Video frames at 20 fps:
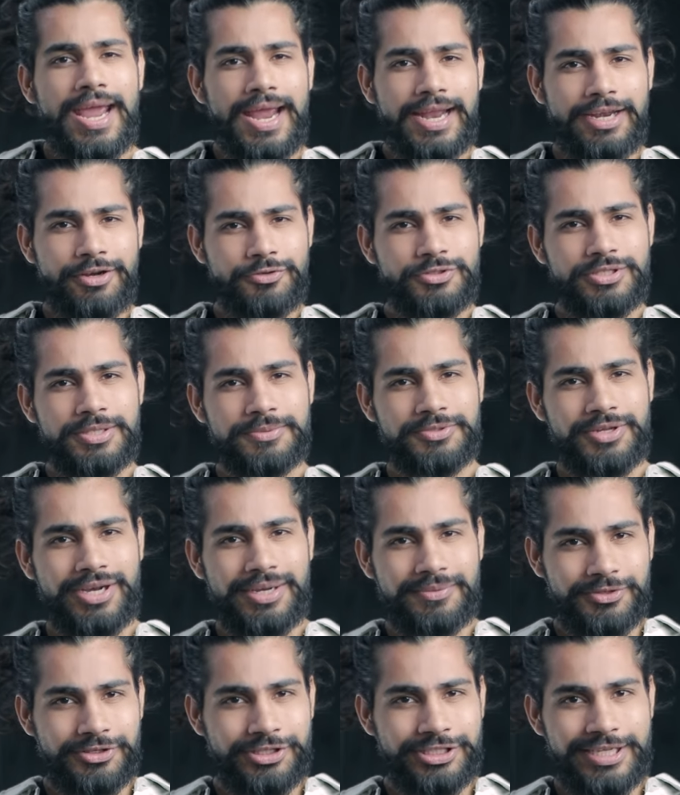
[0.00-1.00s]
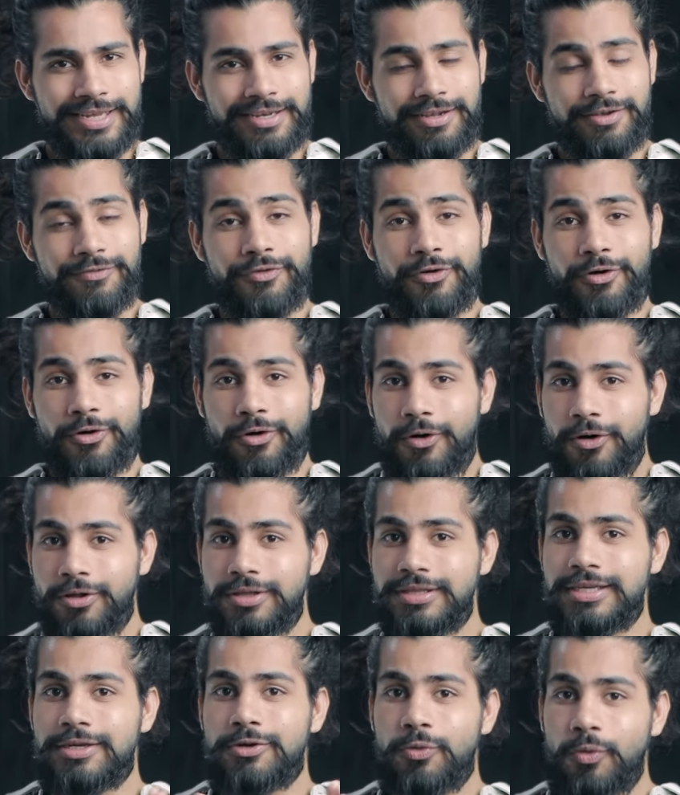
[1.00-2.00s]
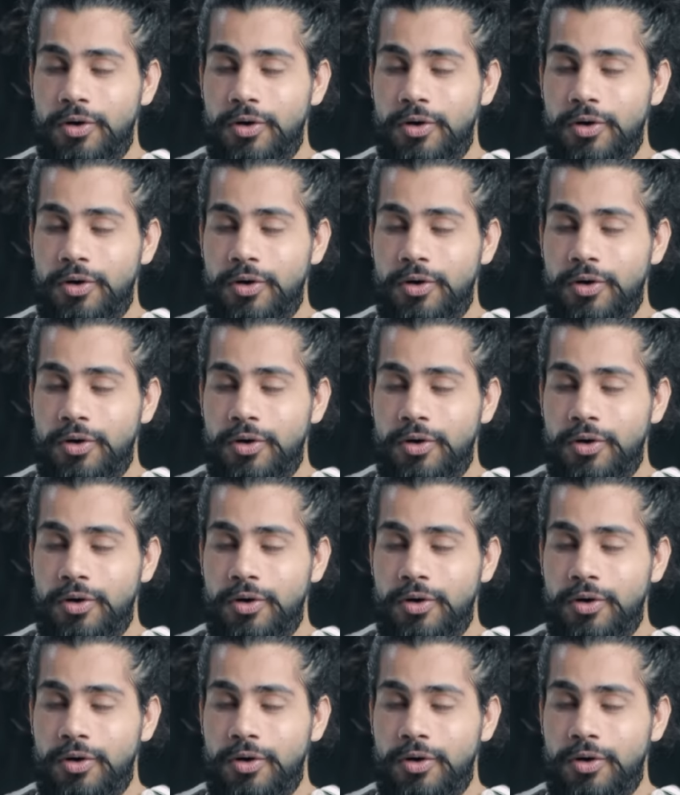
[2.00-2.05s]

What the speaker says: And do subscribe to the channel for all the